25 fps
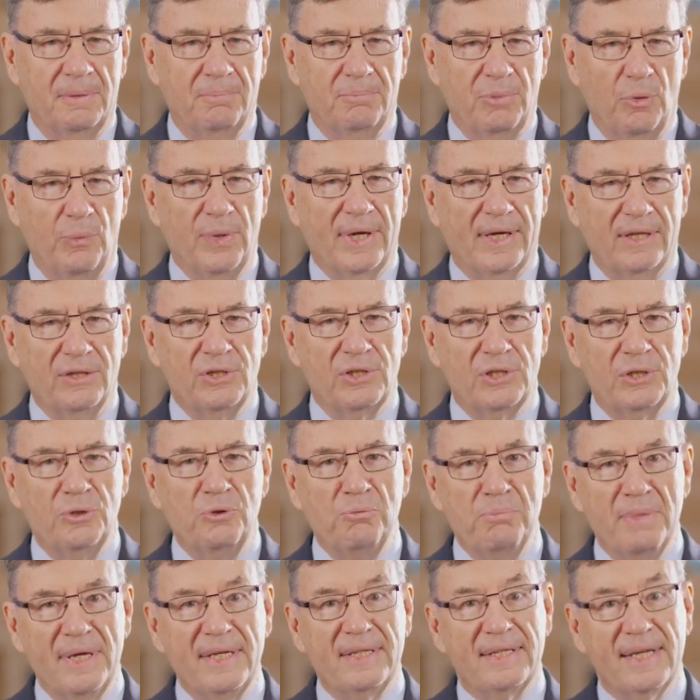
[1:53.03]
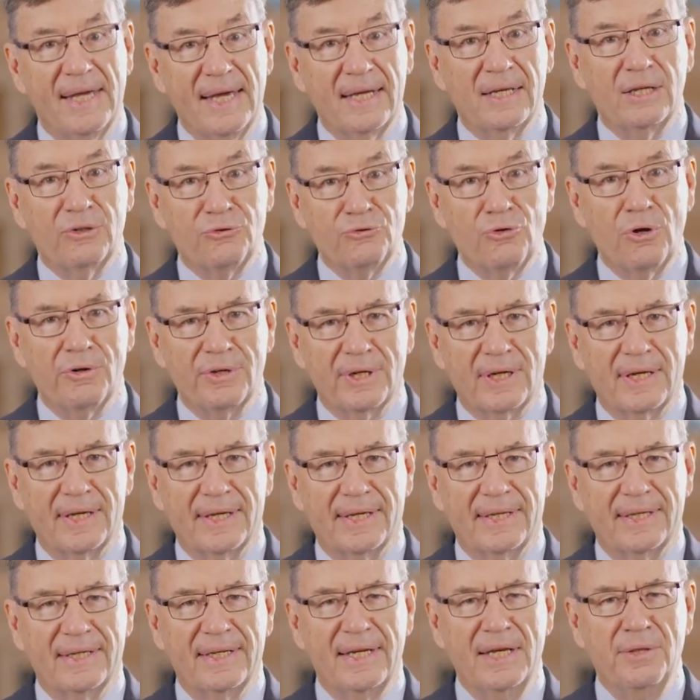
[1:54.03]
but we can still meet
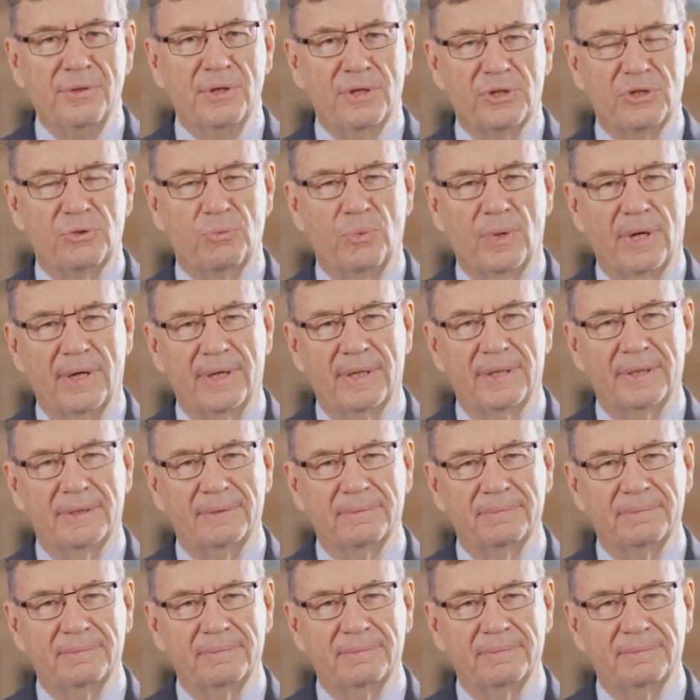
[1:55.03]
electronically in this way.